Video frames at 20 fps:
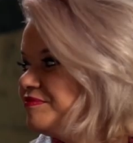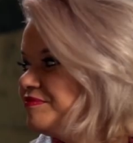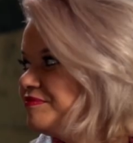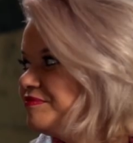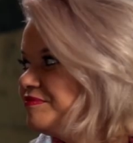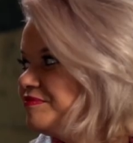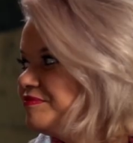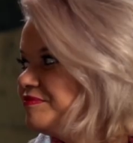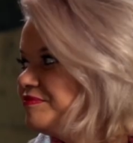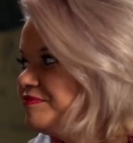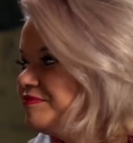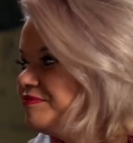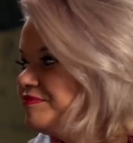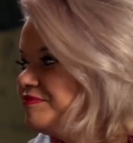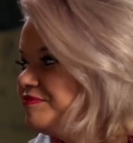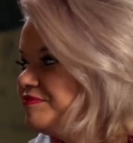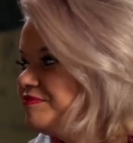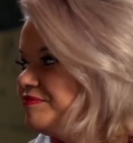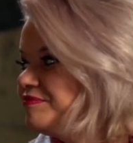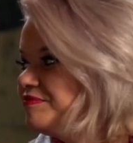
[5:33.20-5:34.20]

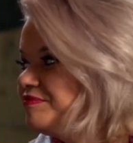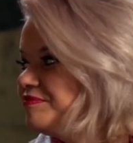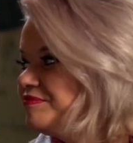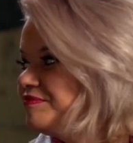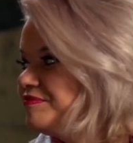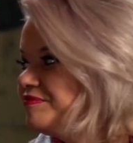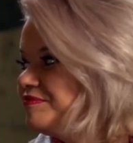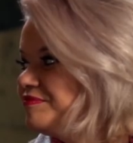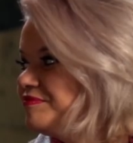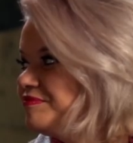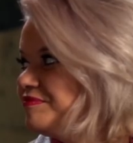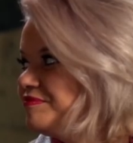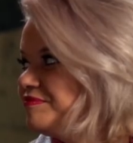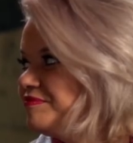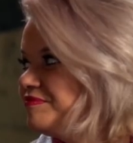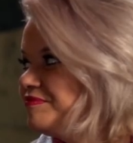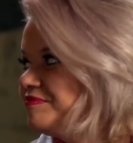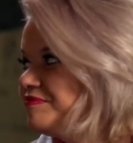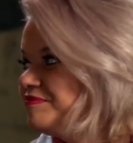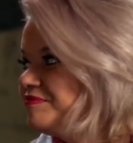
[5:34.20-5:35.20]

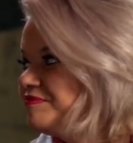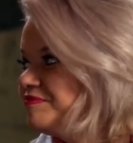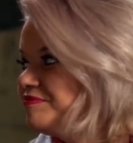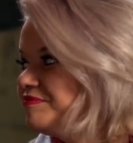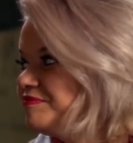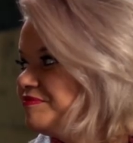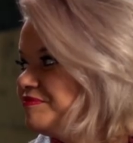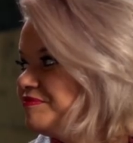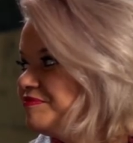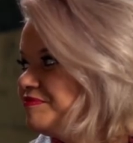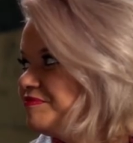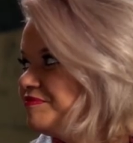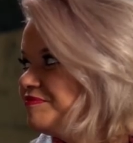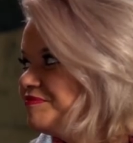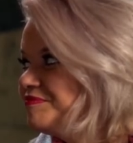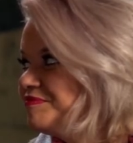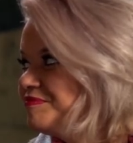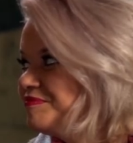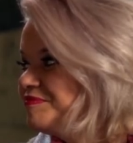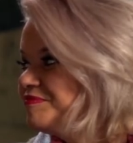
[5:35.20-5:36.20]

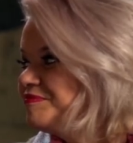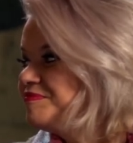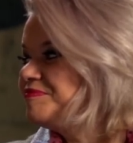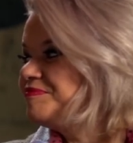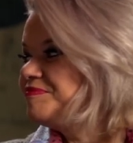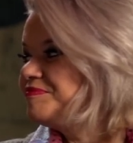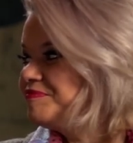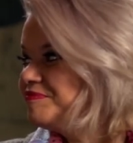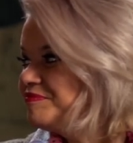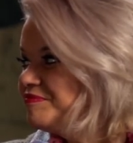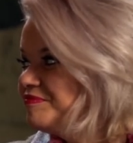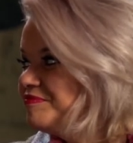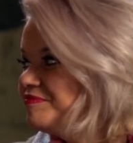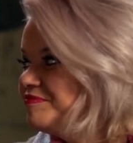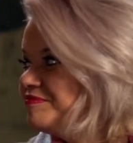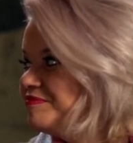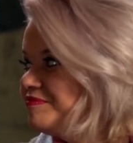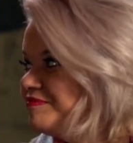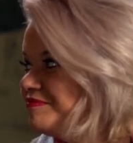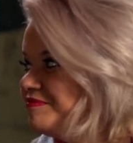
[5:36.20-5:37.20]

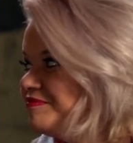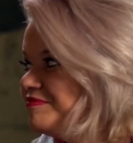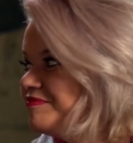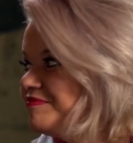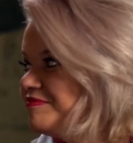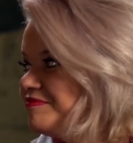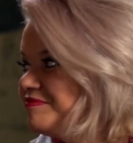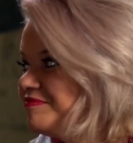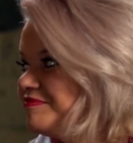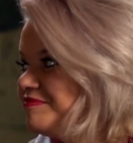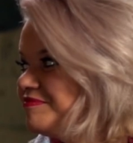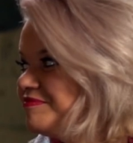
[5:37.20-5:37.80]
(silent)